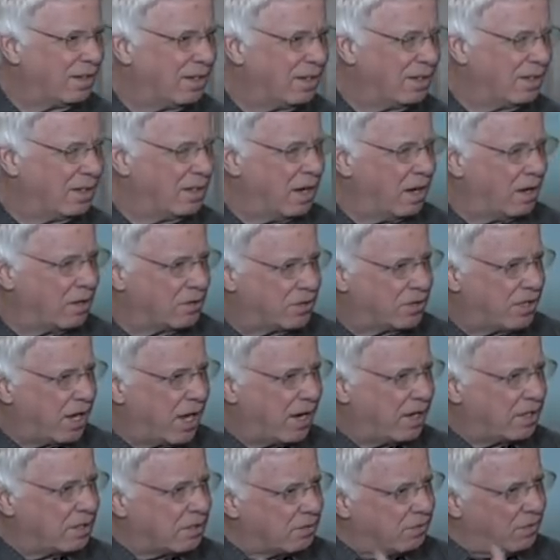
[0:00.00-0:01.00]
Now,
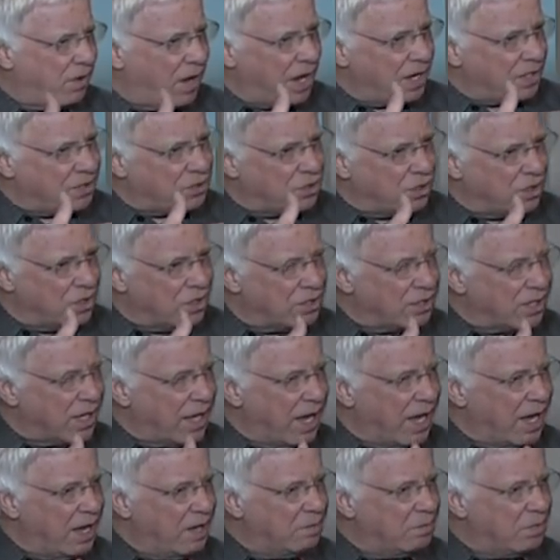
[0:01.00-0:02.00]
satisfaction is
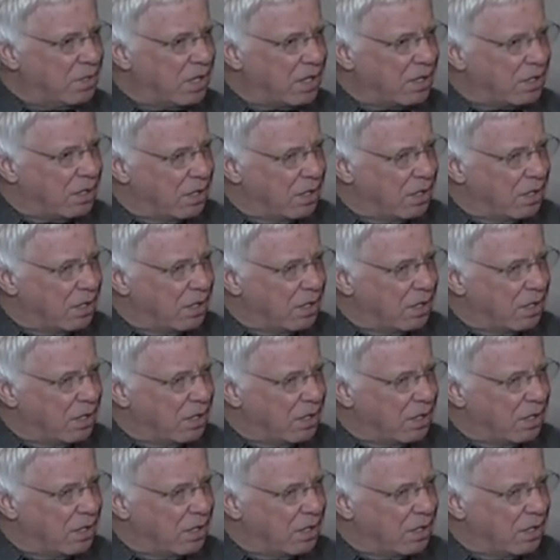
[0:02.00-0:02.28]
aimed at